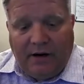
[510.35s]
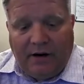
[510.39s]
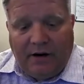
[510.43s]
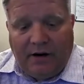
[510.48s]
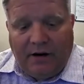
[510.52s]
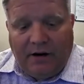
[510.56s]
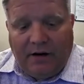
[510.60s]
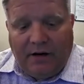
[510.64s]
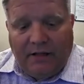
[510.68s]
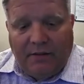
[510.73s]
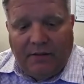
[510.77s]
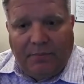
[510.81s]

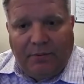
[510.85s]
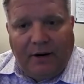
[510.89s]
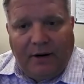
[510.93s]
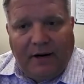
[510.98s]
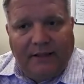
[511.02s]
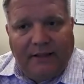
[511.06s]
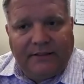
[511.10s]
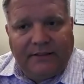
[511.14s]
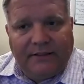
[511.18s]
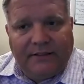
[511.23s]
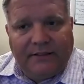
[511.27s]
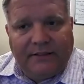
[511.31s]
are in the
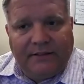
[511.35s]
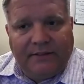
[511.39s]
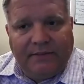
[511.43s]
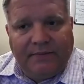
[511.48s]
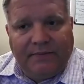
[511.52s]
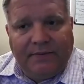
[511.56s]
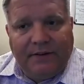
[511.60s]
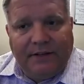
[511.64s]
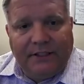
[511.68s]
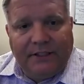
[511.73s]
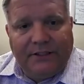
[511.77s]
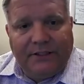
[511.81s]
process of
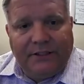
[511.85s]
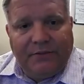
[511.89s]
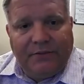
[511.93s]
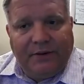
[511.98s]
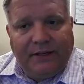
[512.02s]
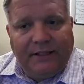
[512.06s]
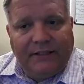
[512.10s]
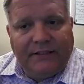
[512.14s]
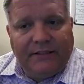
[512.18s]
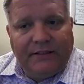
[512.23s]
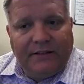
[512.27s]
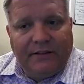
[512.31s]
finishing
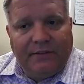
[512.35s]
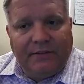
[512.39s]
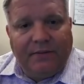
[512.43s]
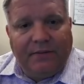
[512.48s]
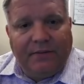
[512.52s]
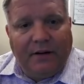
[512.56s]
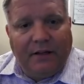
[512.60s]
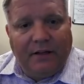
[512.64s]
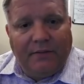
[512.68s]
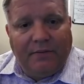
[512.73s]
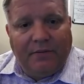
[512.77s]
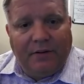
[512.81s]
raising the
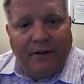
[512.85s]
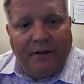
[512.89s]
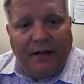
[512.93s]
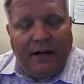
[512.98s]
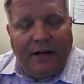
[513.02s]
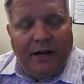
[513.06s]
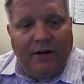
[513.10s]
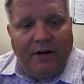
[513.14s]
funding for that.